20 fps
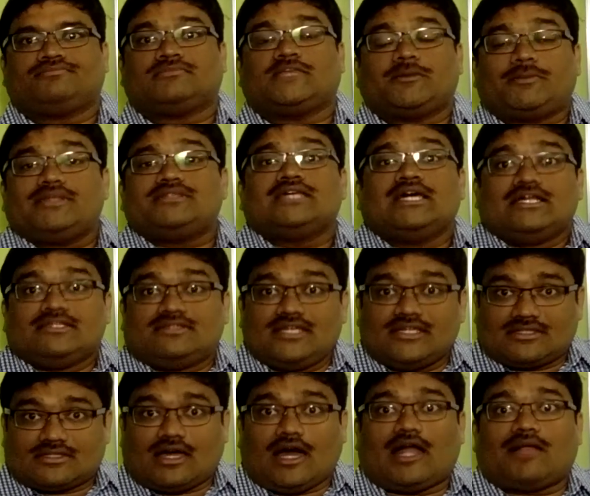That means
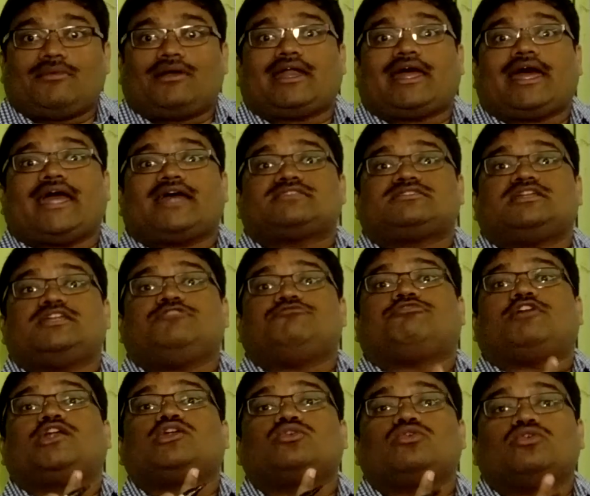6 carbon dioxide if
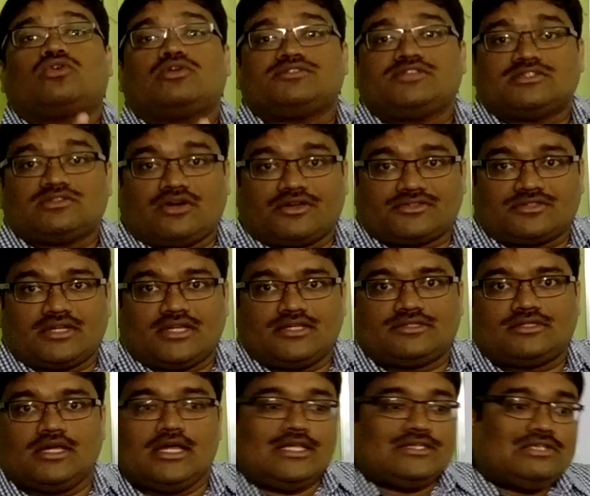1 glucose is
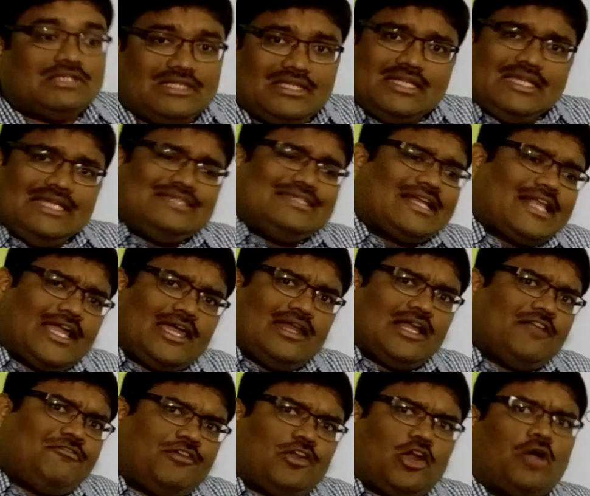oxidized. So this is a
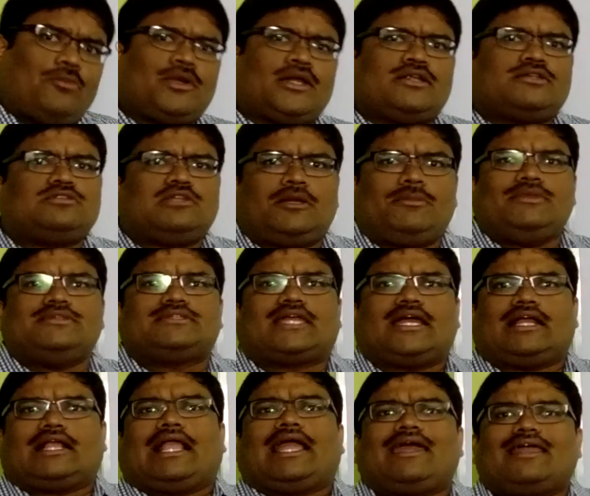regular phenomenon. So that means
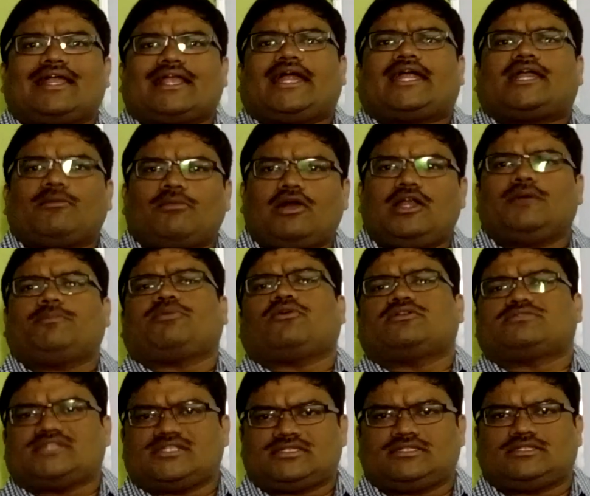regular catabolic
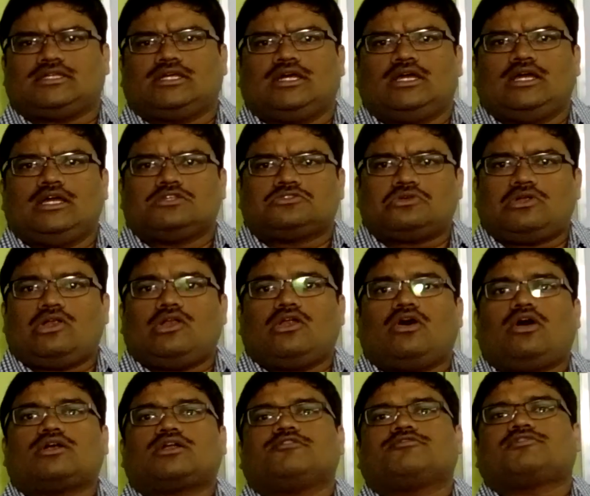process. So
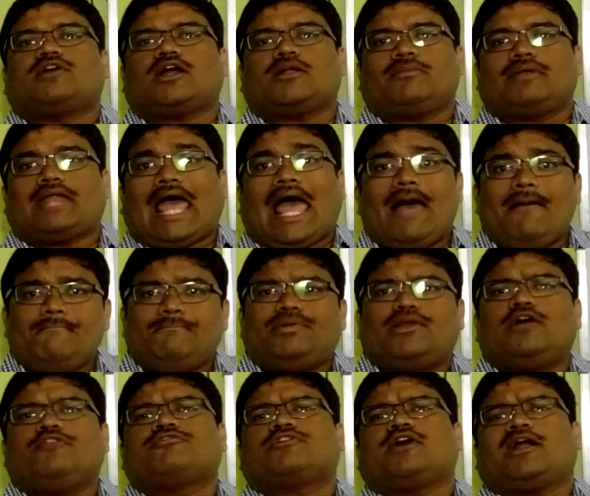lot of
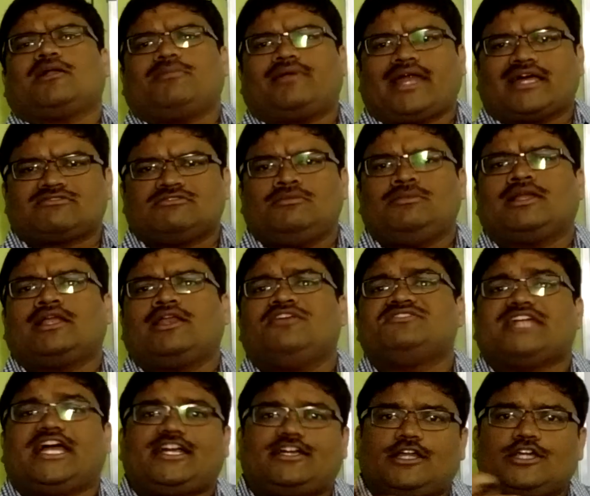ample of carbon dioxide will be
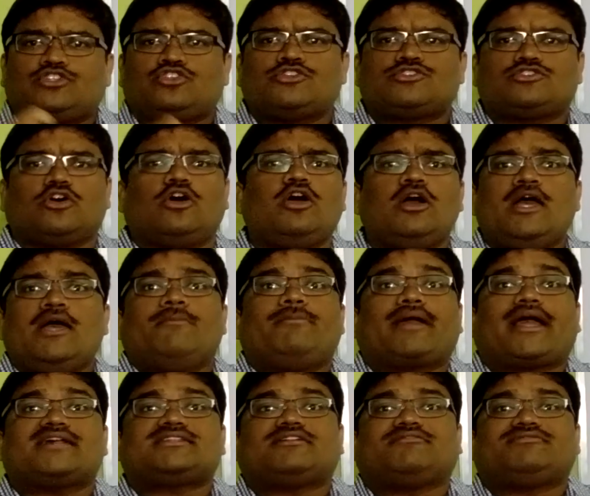released at tissue. So
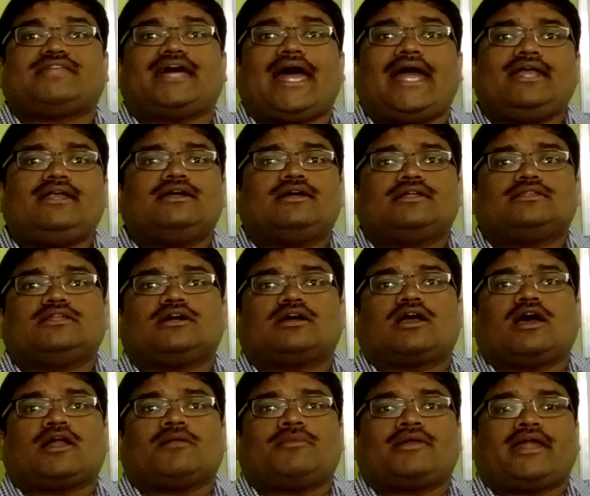because of that, the
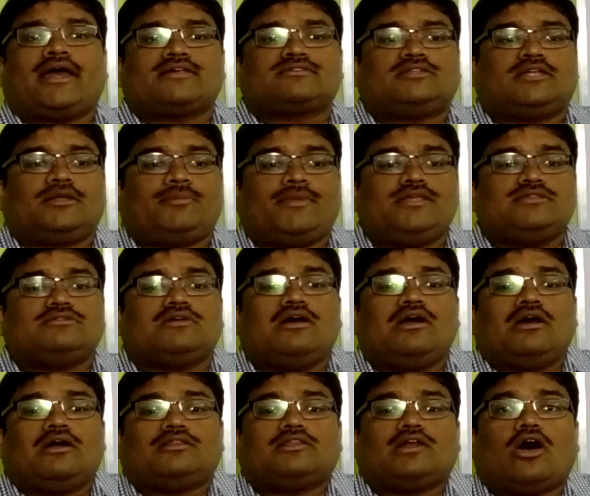carbon dioxide, that means
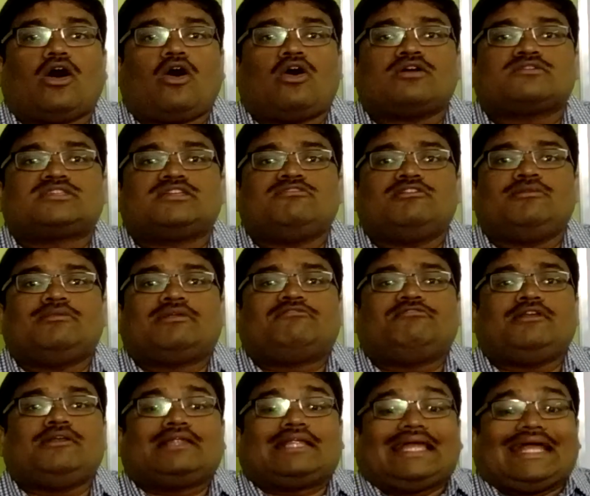the oxygen
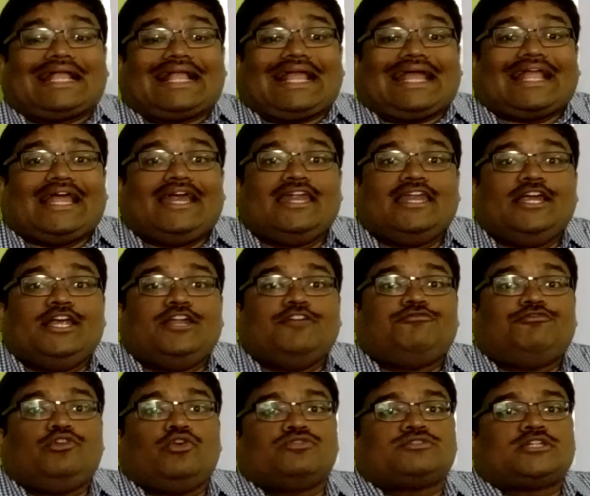will readily
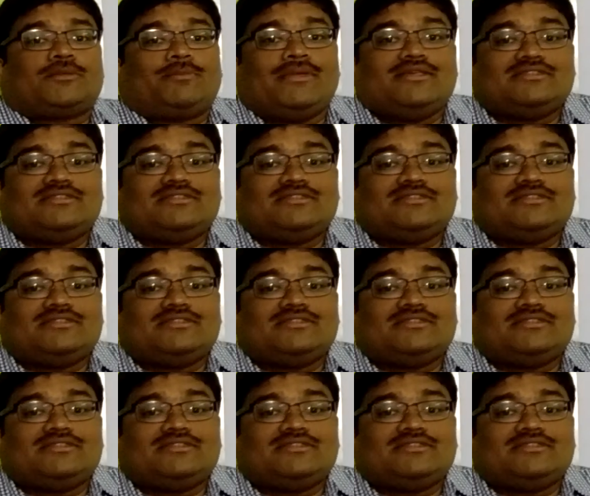diffuse. That